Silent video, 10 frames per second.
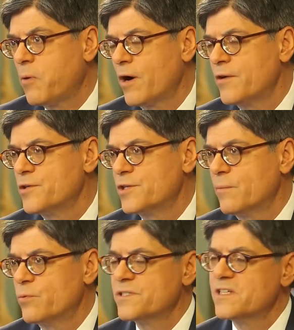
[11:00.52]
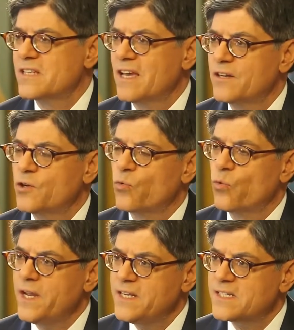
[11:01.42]
Partnership was designed to
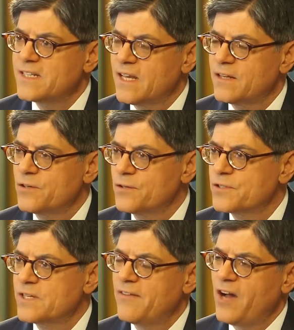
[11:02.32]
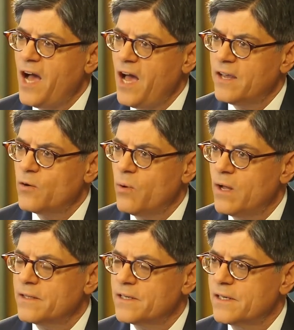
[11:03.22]
raise standards, to have a
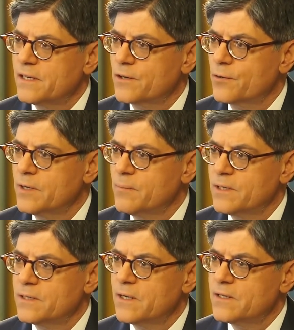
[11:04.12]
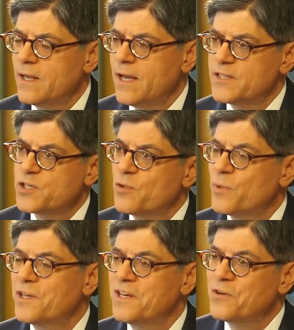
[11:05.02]
high-quality agreement so that
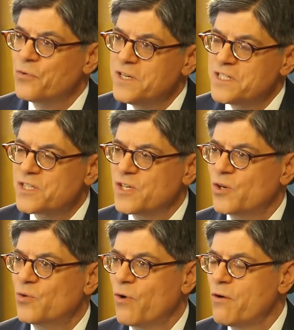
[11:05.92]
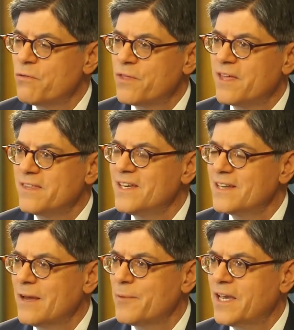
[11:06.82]
we could increase the growth and the
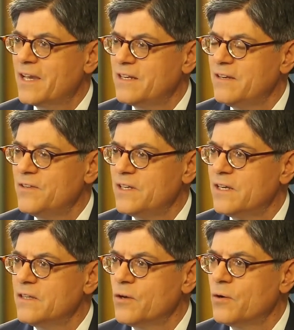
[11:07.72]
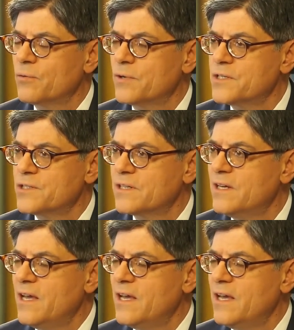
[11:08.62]
economic activity in the whole region.